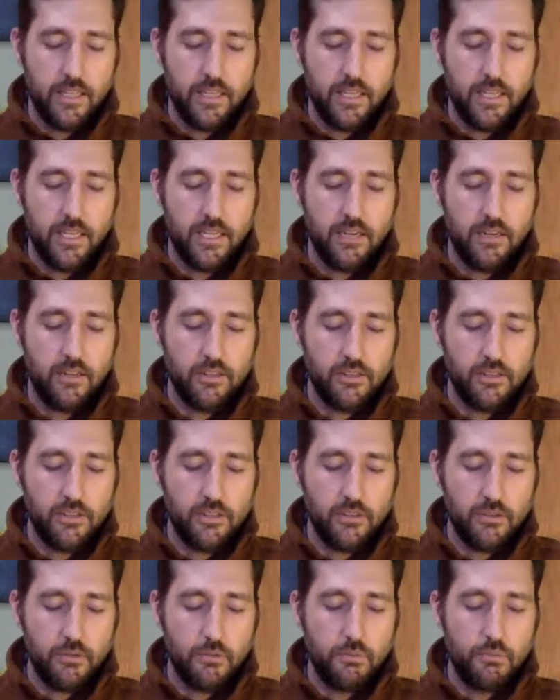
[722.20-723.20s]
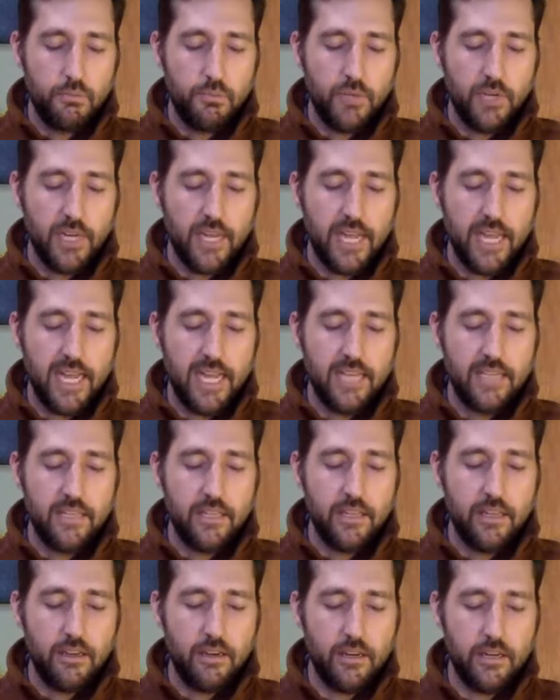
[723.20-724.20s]
We can also bring a hand
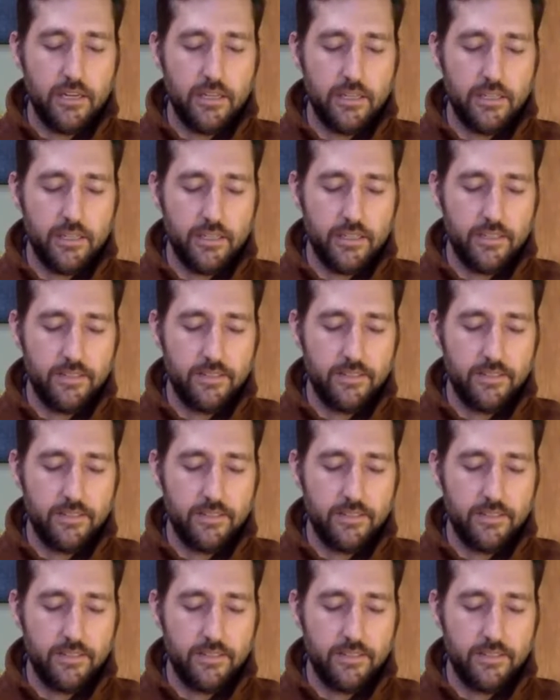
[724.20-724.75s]
to the heart.